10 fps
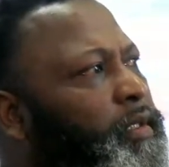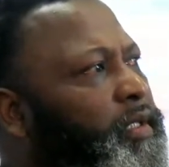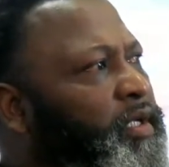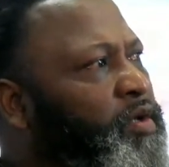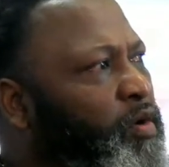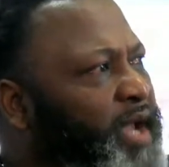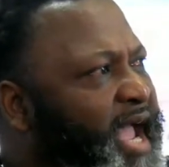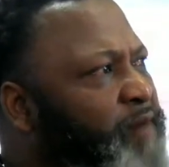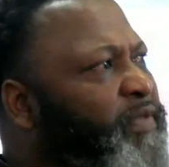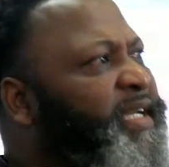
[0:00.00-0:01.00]
You know,
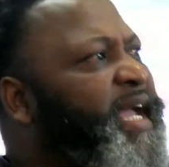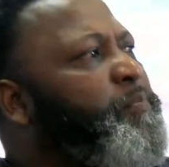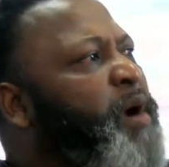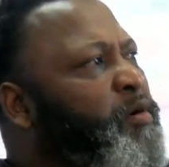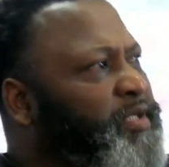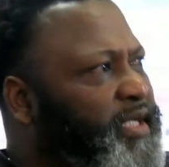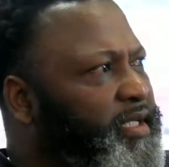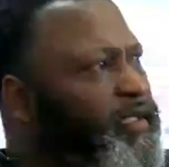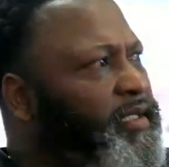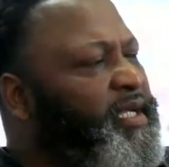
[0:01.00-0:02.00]
the everyday person
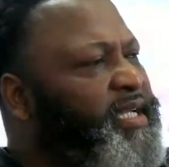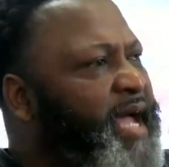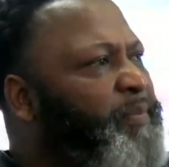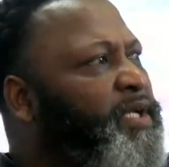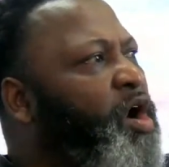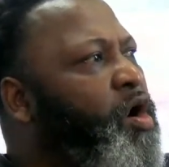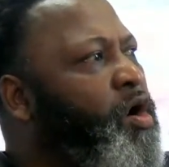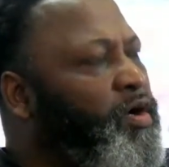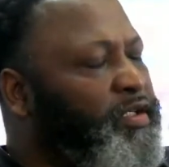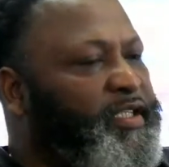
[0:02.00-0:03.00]
that
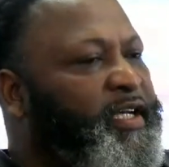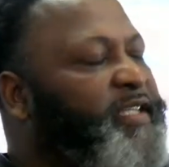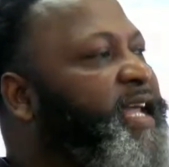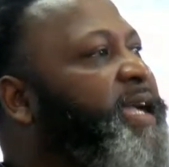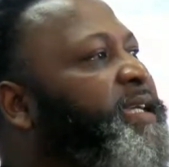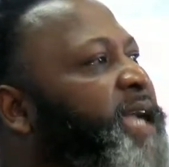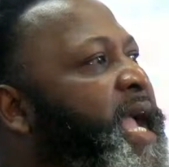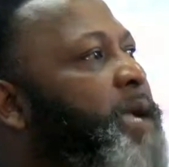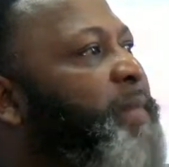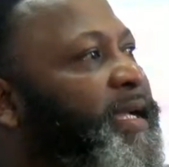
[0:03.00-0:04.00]
because they
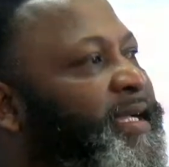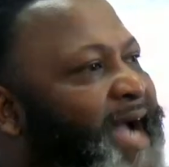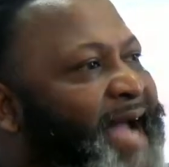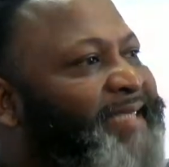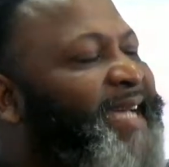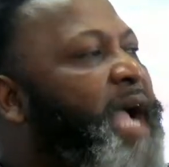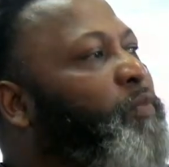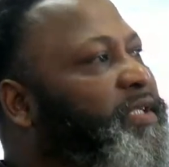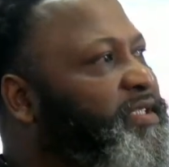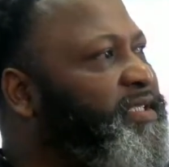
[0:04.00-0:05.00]
came in contact
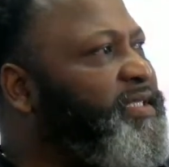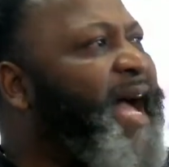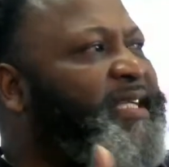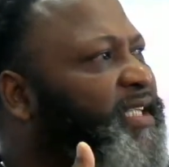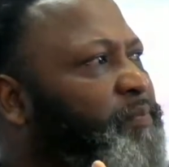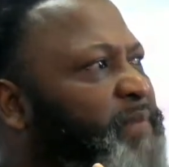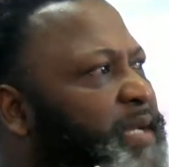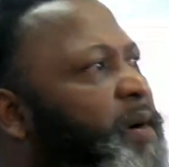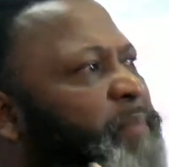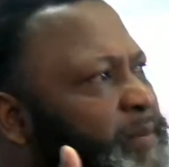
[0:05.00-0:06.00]
with not just me,
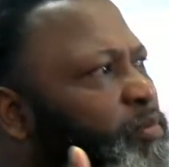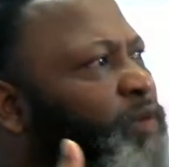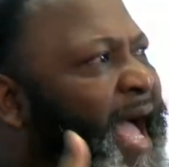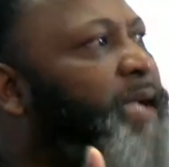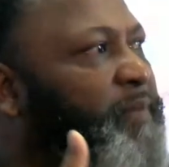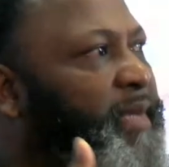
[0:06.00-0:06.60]
but people like me,